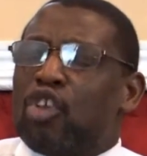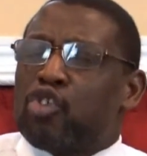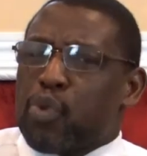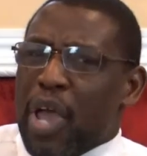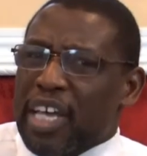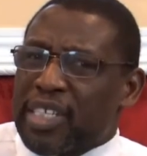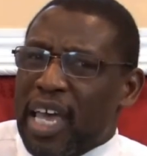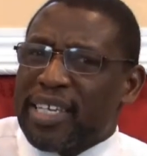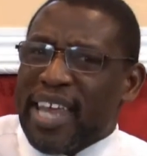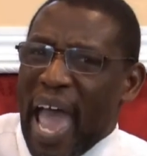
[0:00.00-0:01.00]

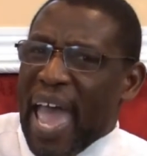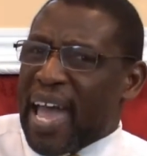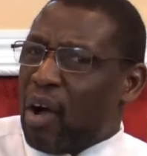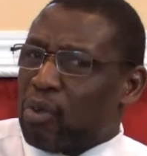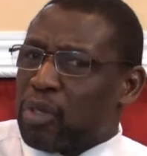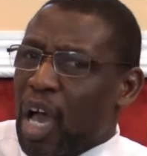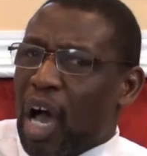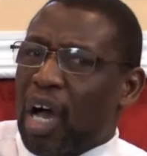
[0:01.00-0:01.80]
dress down